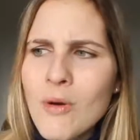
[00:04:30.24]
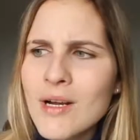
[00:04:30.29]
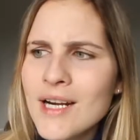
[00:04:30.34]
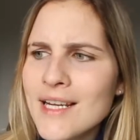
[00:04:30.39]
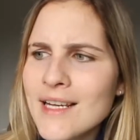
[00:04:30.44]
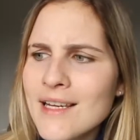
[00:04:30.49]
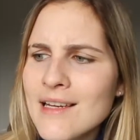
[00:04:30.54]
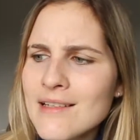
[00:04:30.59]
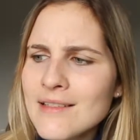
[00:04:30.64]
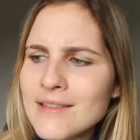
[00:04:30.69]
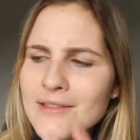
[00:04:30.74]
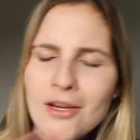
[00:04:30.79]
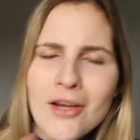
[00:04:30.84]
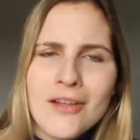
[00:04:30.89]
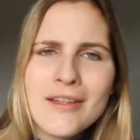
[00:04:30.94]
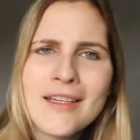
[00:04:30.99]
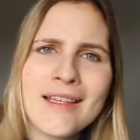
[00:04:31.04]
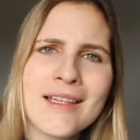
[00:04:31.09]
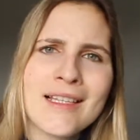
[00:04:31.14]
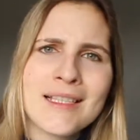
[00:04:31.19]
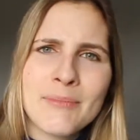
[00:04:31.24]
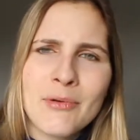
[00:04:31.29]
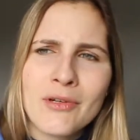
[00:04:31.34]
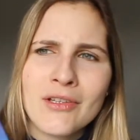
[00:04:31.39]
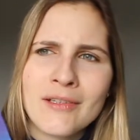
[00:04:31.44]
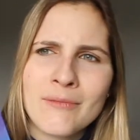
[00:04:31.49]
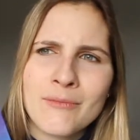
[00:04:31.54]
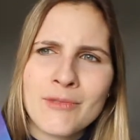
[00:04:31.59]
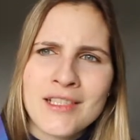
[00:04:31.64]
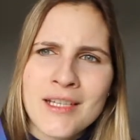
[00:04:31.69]
When I saw that this
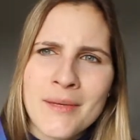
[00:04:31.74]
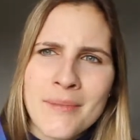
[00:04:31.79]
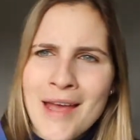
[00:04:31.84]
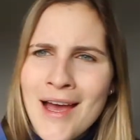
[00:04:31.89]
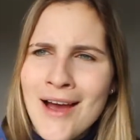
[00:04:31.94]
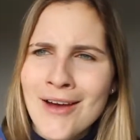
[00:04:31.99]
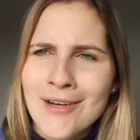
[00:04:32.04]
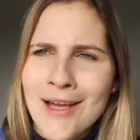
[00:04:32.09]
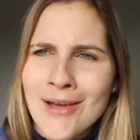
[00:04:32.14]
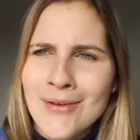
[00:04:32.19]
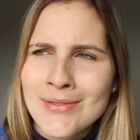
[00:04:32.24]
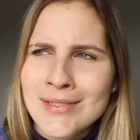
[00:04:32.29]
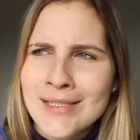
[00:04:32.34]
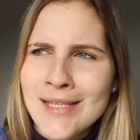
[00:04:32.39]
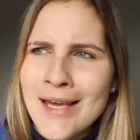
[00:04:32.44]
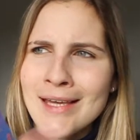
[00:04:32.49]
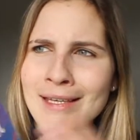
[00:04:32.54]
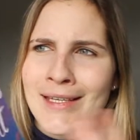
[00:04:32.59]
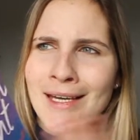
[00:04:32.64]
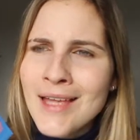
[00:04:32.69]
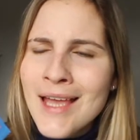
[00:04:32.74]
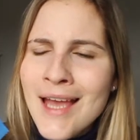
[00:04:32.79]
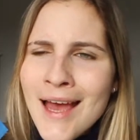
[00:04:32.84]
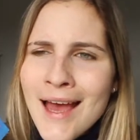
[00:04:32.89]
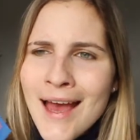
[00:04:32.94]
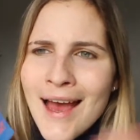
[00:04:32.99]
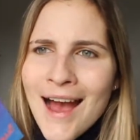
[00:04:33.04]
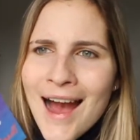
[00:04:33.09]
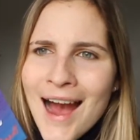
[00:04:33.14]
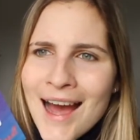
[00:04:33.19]
book was coming out, I was like,
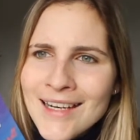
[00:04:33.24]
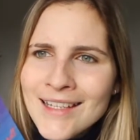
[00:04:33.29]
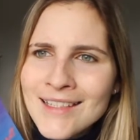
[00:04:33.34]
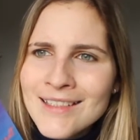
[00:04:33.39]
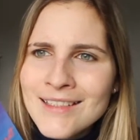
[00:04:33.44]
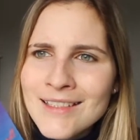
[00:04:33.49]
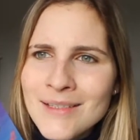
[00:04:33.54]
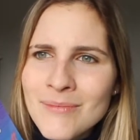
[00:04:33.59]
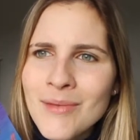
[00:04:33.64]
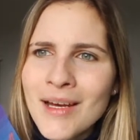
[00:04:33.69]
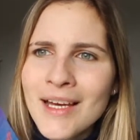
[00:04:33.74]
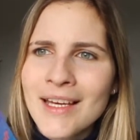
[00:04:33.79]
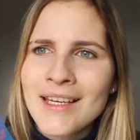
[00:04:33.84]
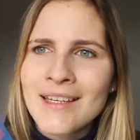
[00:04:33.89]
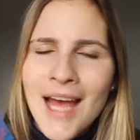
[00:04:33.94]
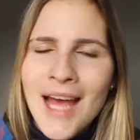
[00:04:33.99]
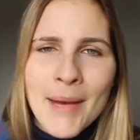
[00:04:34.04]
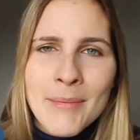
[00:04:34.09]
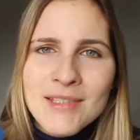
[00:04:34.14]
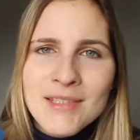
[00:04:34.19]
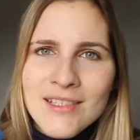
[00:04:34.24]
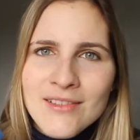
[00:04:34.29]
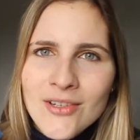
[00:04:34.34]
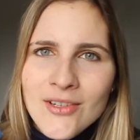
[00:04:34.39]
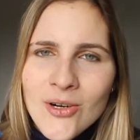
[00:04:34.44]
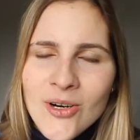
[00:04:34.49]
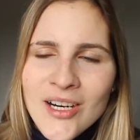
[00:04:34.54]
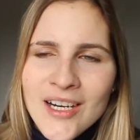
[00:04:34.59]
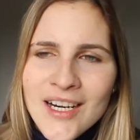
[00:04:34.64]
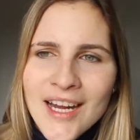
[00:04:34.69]
add it to my Amazon
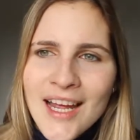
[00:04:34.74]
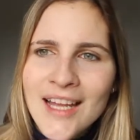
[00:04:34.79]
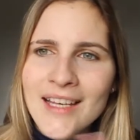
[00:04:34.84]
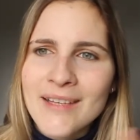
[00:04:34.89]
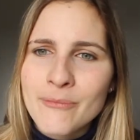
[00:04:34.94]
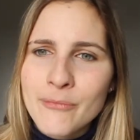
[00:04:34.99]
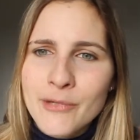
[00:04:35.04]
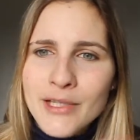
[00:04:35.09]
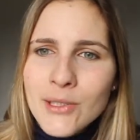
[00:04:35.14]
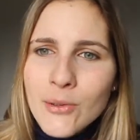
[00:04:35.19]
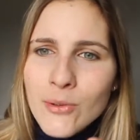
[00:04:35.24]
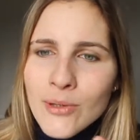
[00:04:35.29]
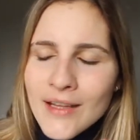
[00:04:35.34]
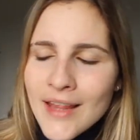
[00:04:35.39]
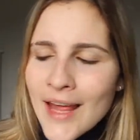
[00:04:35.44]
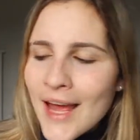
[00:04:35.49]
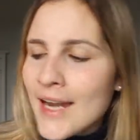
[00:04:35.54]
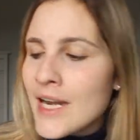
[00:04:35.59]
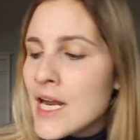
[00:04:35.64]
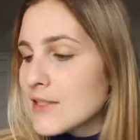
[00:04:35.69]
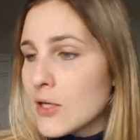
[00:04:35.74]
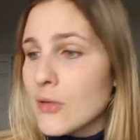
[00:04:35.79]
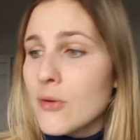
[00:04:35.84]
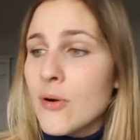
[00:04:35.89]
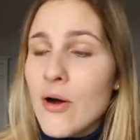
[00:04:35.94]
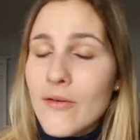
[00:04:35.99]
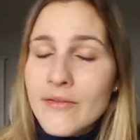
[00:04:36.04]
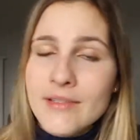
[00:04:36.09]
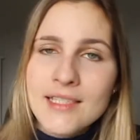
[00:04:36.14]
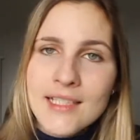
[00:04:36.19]
cart and pre-order that. So
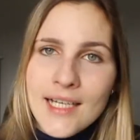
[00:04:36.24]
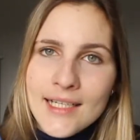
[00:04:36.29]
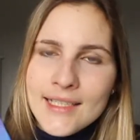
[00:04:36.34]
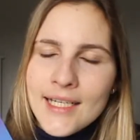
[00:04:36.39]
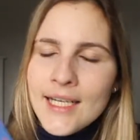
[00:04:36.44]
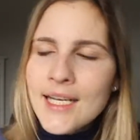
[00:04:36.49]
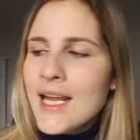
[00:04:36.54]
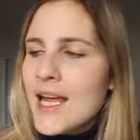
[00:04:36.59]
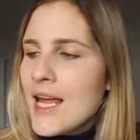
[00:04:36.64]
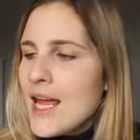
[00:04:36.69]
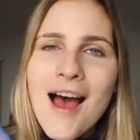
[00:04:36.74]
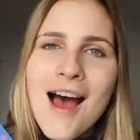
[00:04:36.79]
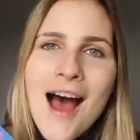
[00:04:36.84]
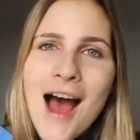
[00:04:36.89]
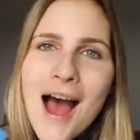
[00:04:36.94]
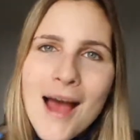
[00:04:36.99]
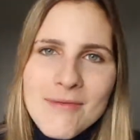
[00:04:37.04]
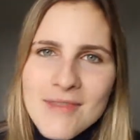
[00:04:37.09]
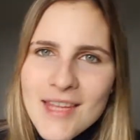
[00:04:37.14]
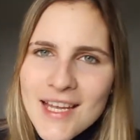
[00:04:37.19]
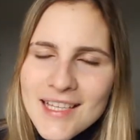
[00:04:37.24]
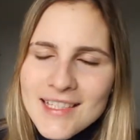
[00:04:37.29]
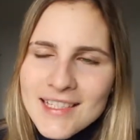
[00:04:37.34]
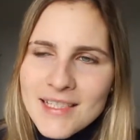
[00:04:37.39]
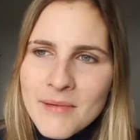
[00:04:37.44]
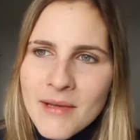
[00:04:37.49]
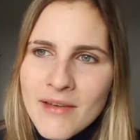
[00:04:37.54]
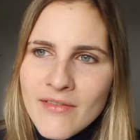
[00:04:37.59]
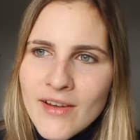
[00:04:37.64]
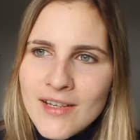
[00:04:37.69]
obviously I did. I think it's
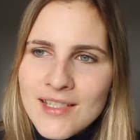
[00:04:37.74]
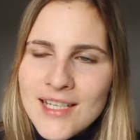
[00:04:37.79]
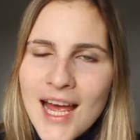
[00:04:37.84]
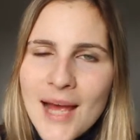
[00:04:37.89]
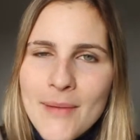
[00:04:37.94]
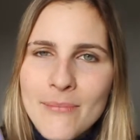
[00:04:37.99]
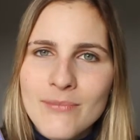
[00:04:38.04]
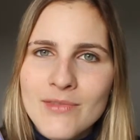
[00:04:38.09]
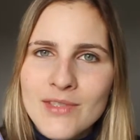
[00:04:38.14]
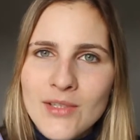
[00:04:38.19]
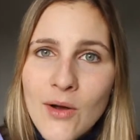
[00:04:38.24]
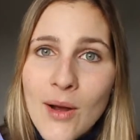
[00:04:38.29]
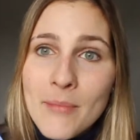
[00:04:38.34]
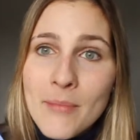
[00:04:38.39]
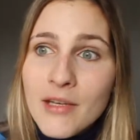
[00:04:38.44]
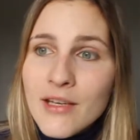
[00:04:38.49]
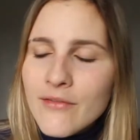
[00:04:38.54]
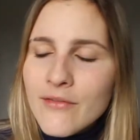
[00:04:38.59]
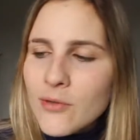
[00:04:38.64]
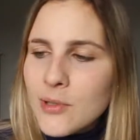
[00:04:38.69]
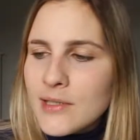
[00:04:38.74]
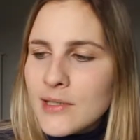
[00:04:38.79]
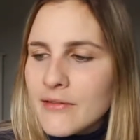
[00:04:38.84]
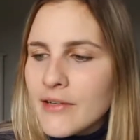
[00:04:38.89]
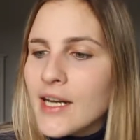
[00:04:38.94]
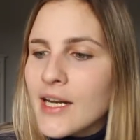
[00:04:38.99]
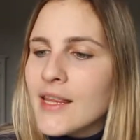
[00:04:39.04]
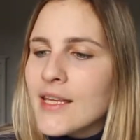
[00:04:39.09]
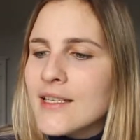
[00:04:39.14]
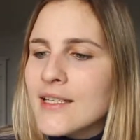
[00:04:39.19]
gonna be a fun time. So I'm looking forward to
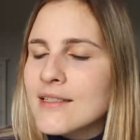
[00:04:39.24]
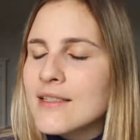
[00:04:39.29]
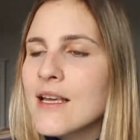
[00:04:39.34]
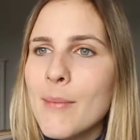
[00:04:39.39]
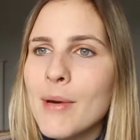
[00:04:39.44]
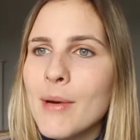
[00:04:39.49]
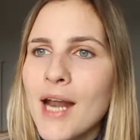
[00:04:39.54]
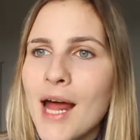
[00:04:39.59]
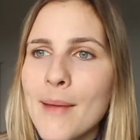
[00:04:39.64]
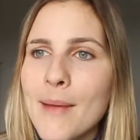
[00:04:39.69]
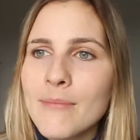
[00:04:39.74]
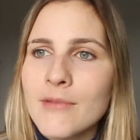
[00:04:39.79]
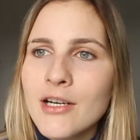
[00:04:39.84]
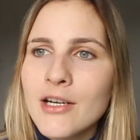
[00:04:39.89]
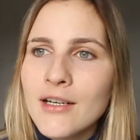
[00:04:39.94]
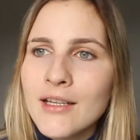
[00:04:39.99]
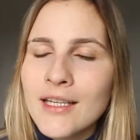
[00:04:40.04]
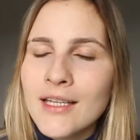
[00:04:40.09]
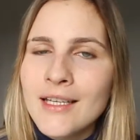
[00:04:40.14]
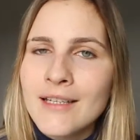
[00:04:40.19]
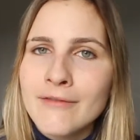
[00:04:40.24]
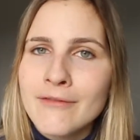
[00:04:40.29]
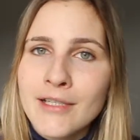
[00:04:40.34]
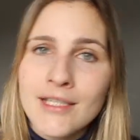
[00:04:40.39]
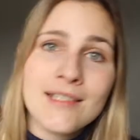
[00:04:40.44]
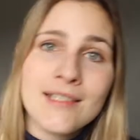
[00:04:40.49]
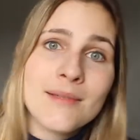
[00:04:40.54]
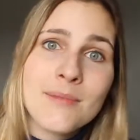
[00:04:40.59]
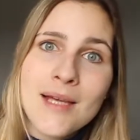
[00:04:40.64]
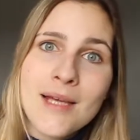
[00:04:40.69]
reading this, but I'm currently
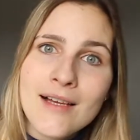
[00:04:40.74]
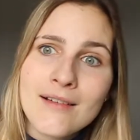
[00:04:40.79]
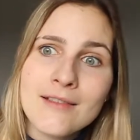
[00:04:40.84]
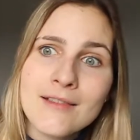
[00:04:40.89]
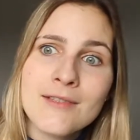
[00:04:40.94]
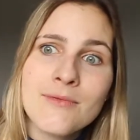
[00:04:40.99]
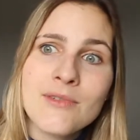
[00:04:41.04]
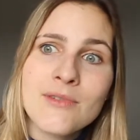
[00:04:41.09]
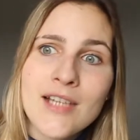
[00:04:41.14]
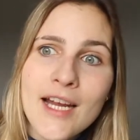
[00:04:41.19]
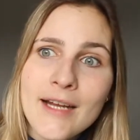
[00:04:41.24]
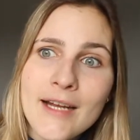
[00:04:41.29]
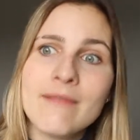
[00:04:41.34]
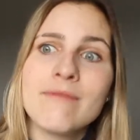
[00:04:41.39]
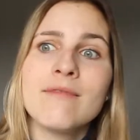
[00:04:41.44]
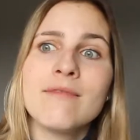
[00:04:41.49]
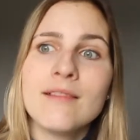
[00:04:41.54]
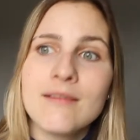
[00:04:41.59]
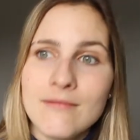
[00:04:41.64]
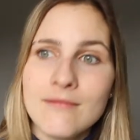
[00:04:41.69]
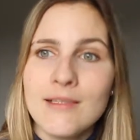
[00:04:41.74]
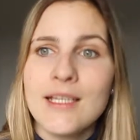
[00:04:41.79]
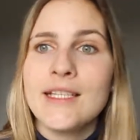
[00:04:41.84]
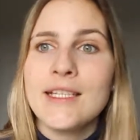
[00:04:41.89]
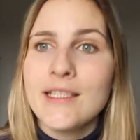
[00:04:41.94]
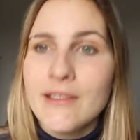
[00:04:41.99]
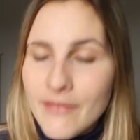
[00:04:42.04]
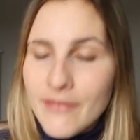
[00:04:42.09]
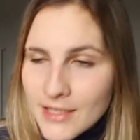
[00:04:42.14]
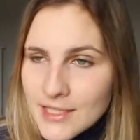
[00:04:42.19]
reading something else, which I
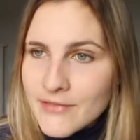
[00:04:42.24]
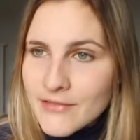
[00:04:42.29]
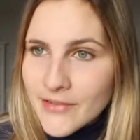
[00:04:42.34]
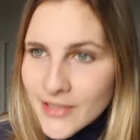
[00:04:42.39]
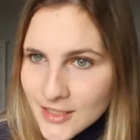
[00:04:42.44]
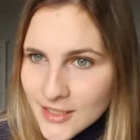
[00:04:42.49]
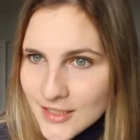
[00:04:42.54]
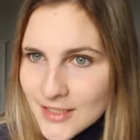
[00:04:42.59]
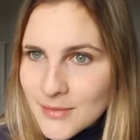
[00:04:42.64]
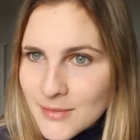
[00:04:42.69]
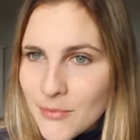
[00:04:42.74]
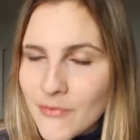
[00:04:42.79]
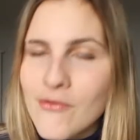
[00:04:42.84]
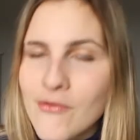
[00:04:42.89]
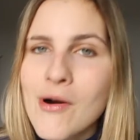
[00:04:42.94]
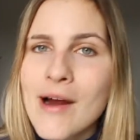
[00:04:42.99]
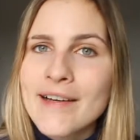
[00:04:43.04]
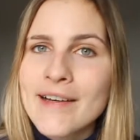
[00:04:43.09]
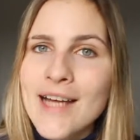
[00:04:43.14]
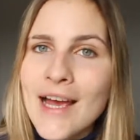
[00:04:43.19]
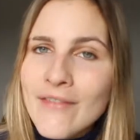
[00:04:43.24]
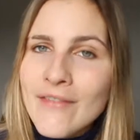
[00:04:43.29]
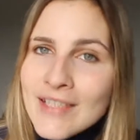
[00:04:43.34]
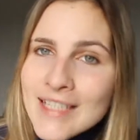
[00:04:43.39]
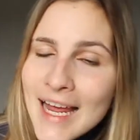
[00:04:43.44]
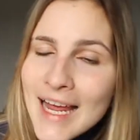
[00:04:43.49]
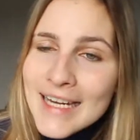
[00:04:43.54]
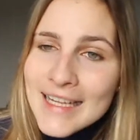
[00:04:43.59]
need to finish first before I dive into